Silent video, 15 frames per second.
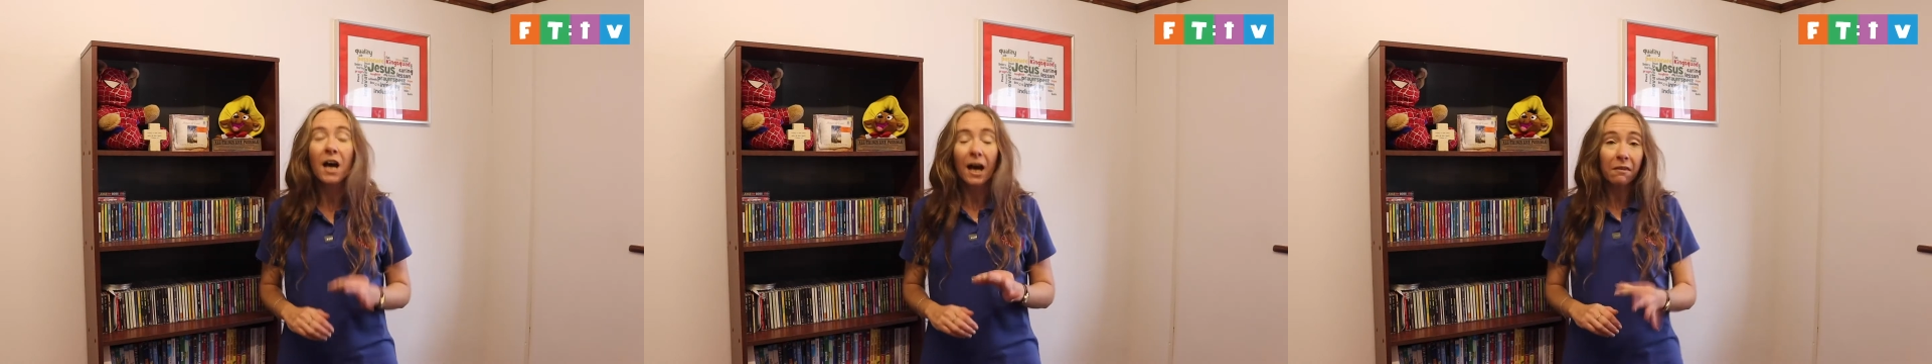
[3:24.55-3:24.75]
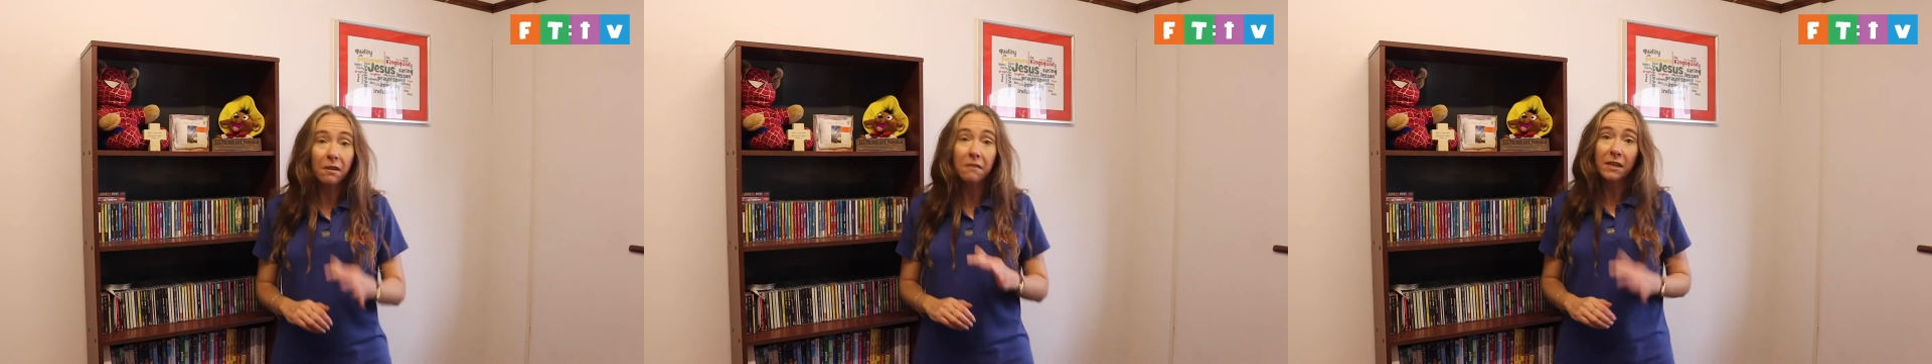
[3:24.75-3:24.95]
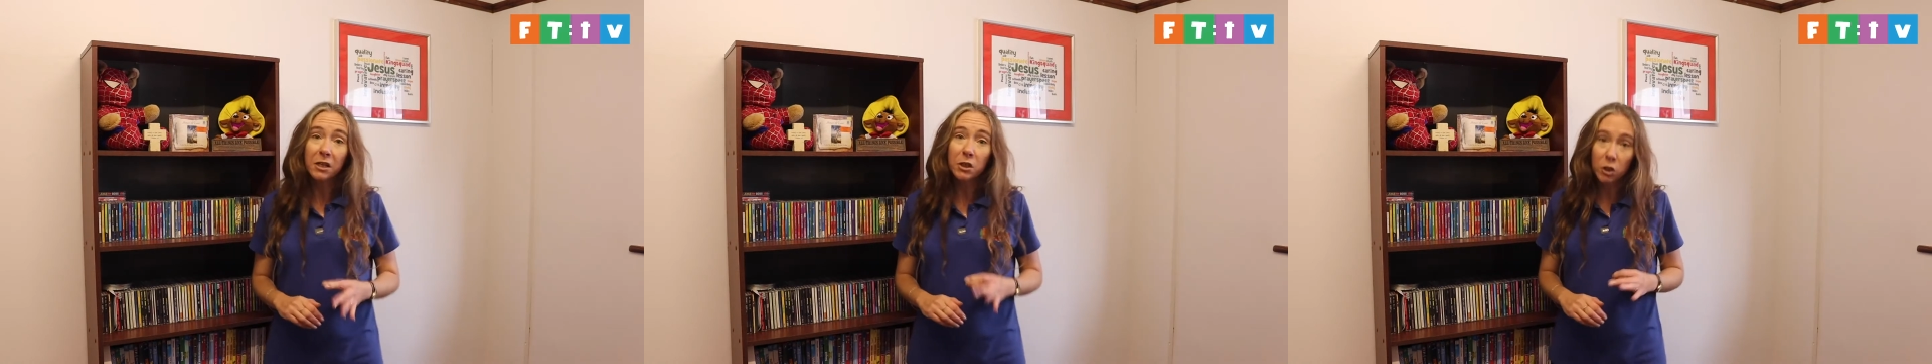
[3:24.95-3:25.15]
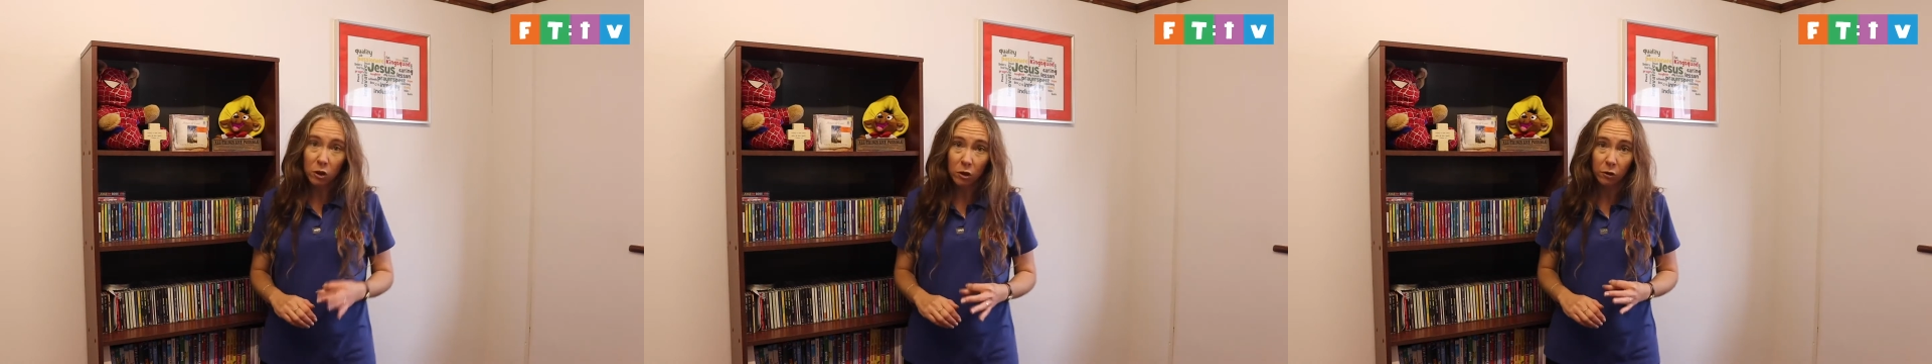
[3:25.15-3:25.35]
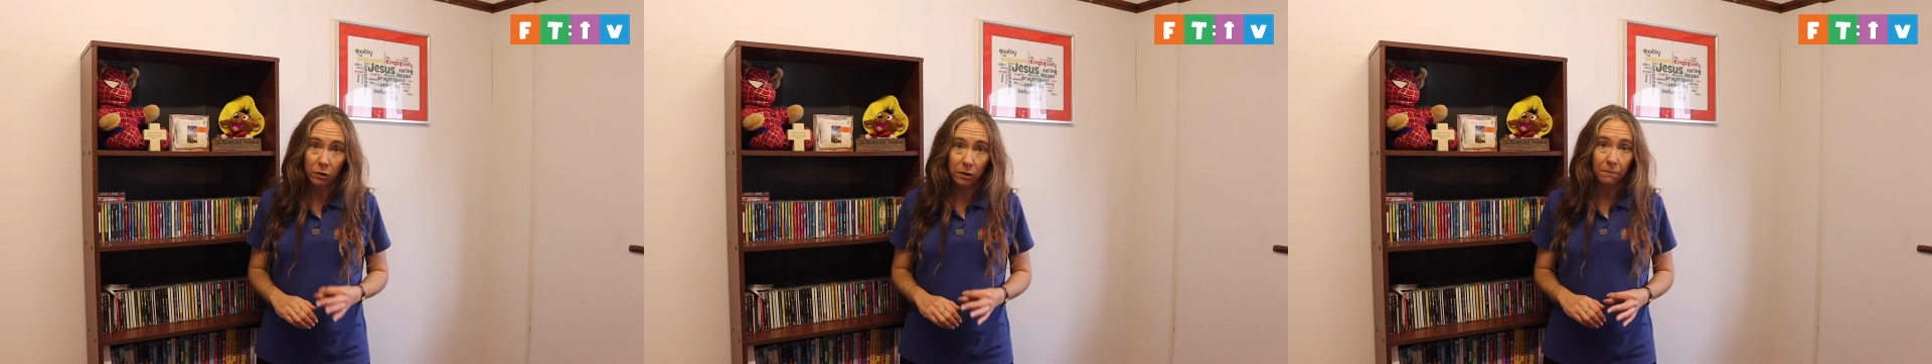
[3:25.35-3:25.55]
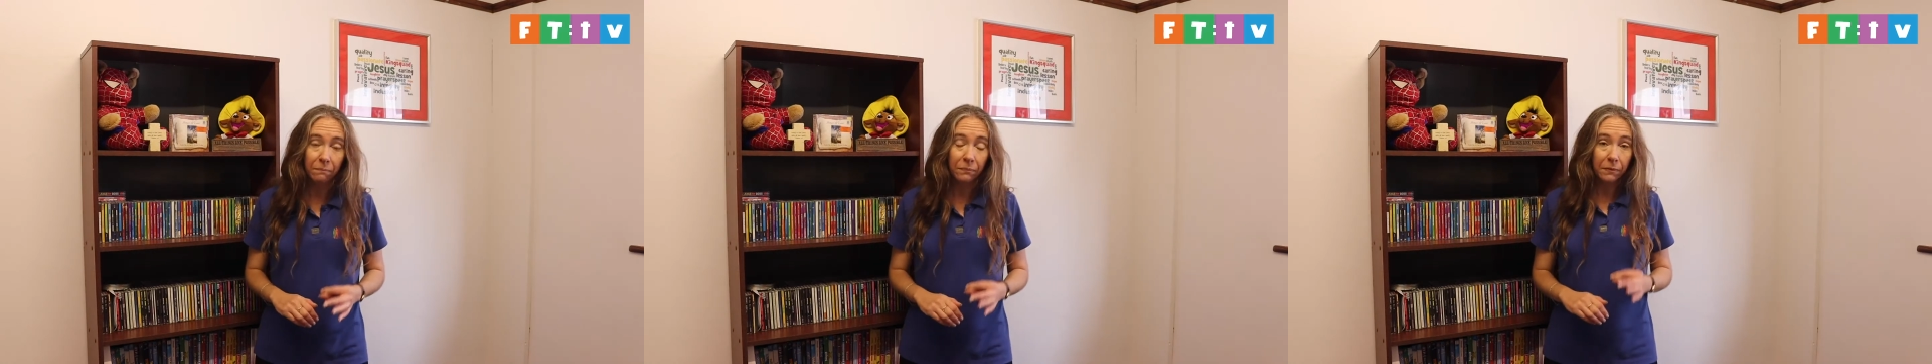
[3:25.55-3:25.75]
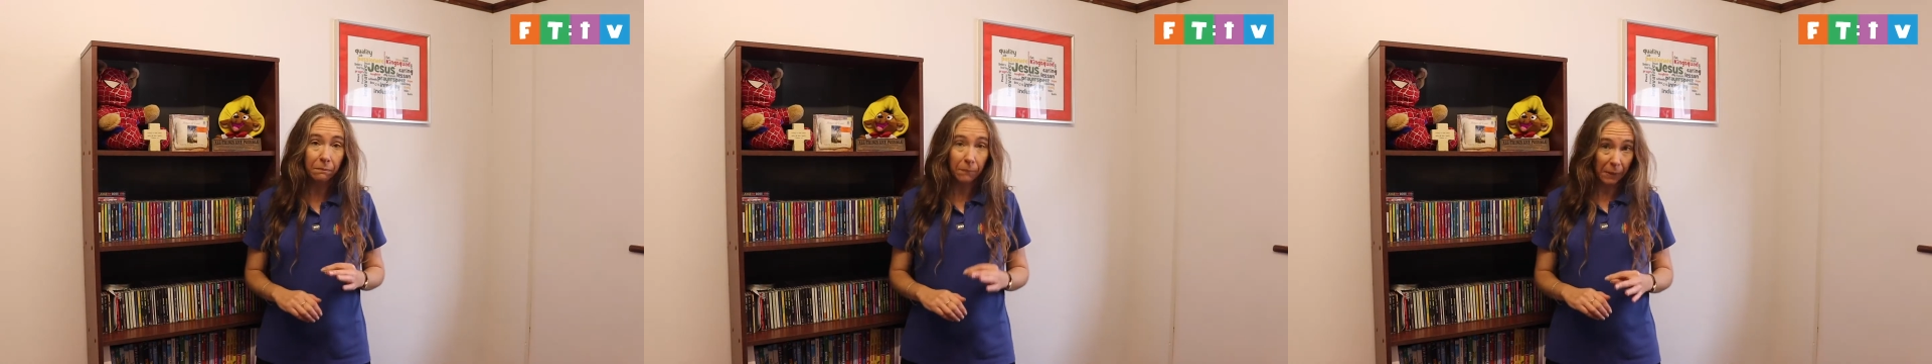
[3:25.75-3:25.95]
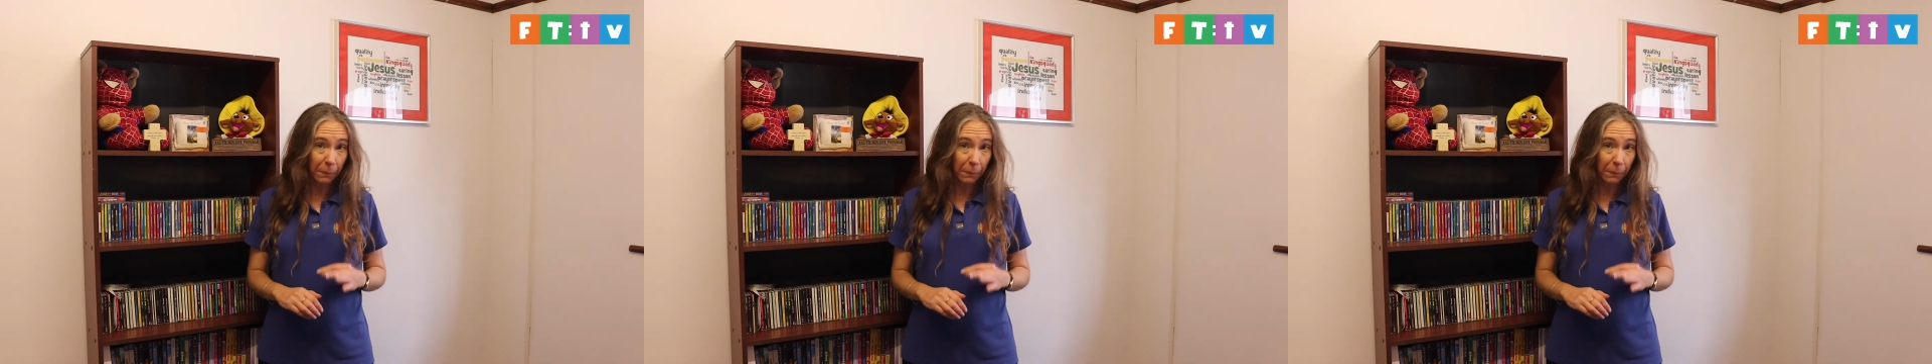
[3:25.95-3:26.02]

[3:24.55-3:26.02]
and that they should be